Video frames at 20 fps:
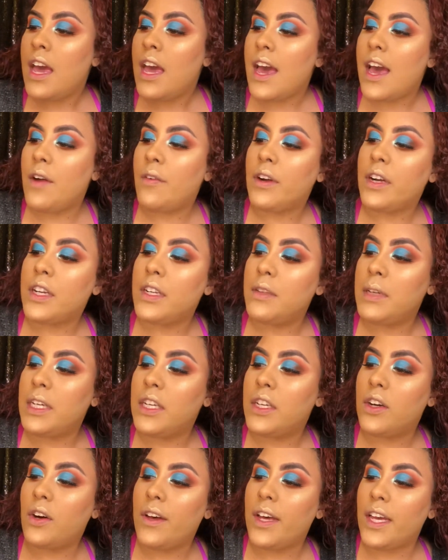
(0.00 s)
and we're going to be
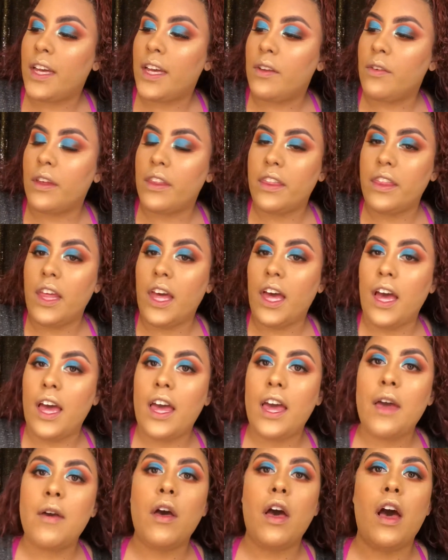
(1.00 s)
going with the
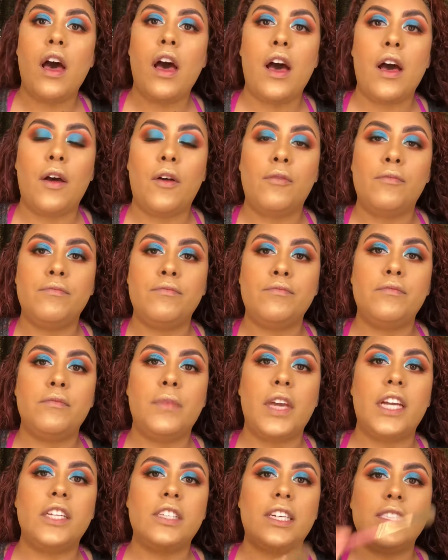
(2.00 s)

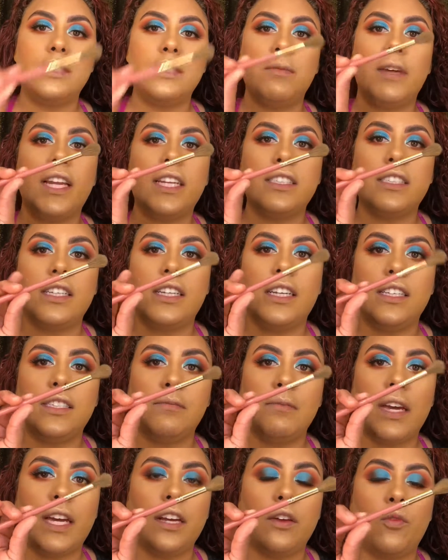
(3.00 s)
BH Cosmetics, and this
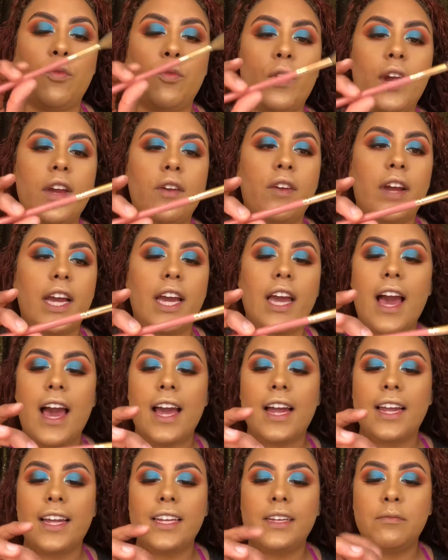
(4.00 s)
is my Ray Ray
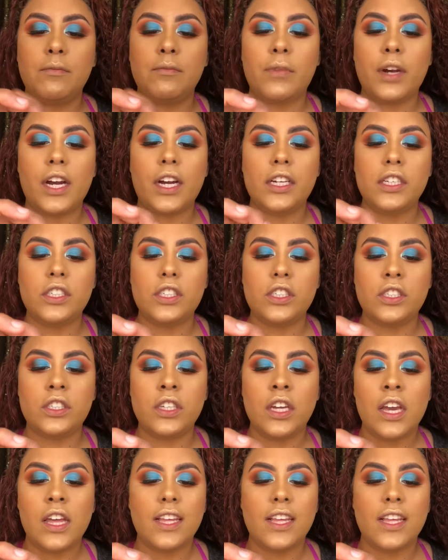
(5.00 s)
highlighting brush.